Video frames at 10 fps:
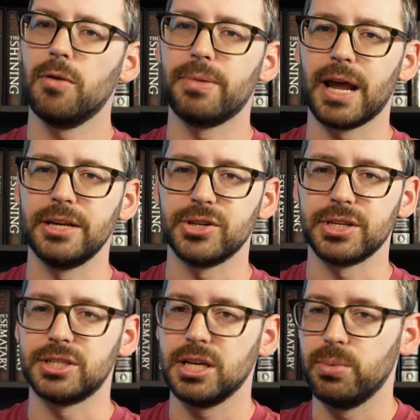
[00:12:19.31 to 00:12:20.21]
But as you
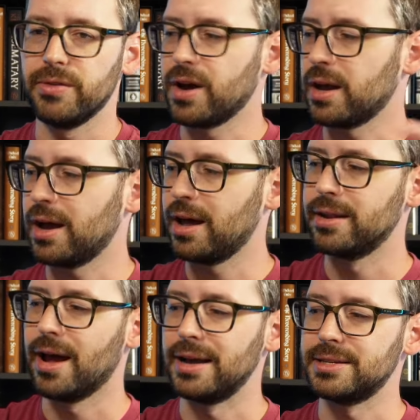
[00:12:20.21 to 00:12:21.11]
can see, we've got a
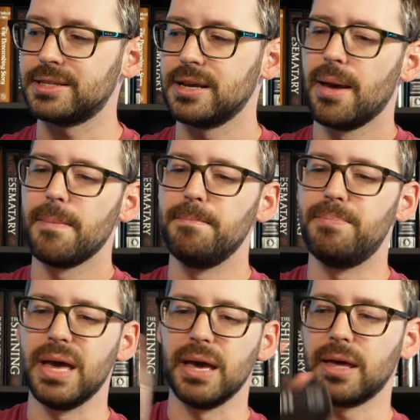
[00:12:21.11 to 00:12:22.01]
nice,
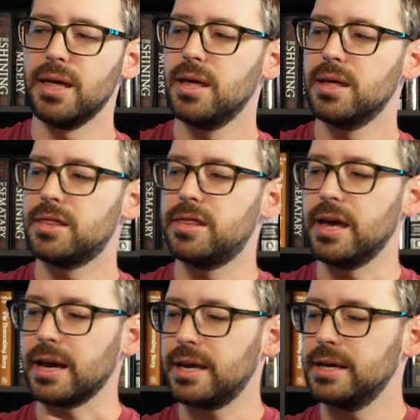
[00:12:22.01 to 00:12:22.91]
big,
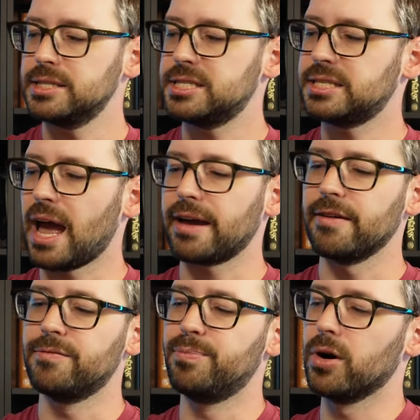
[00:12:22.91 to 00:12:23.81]
thick stack
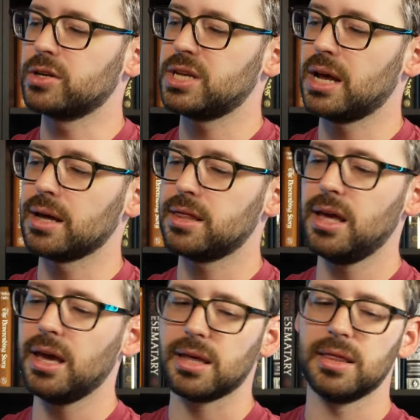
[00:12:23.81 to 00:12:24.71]
of books. And I
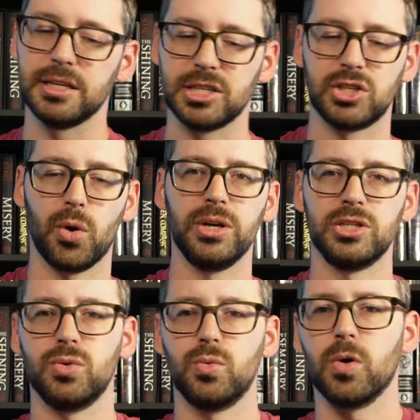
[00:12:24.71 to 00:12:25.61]
think this is going
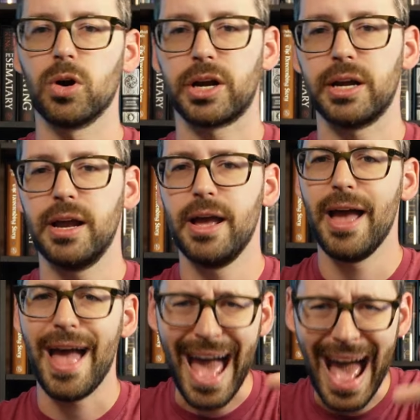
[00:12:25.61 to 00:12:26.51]
to work
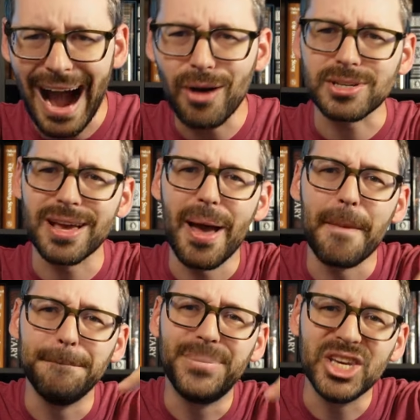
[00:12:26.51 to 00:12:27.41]
out
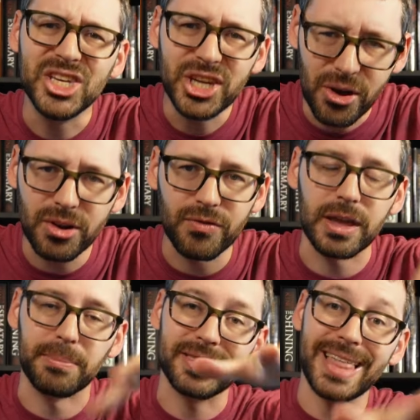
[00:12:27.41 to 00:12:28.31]

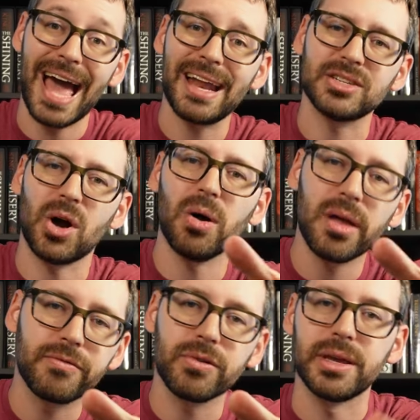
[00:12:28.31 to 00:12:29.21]
beautifully. But that is all
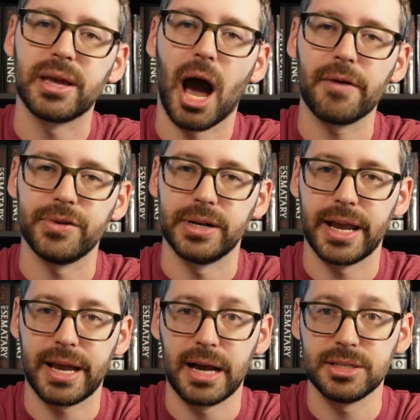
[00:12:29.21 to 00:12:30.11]
I've really got for
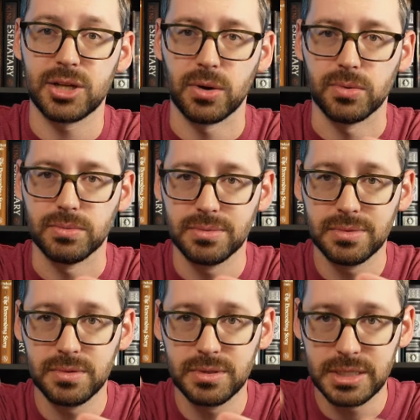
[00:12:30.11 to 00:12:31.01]
today, guys. So
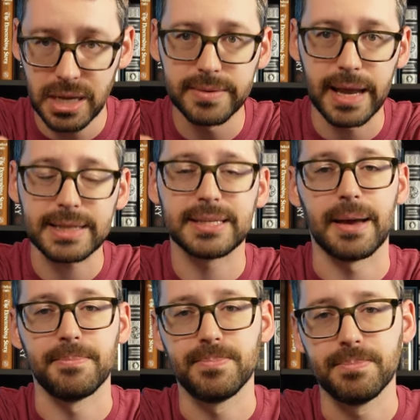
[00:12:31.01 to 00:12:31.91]
till next
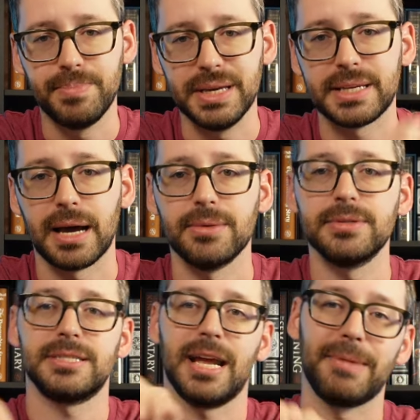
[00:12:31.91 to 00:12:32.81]
time, peace out.
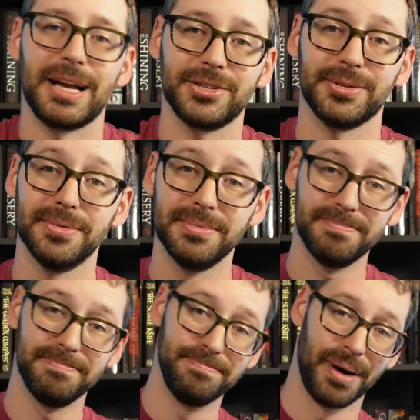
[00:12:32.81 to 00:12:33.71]
Stay magical.
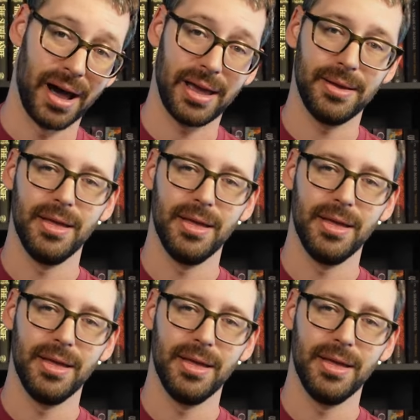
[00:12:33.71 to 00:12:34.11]
Bye.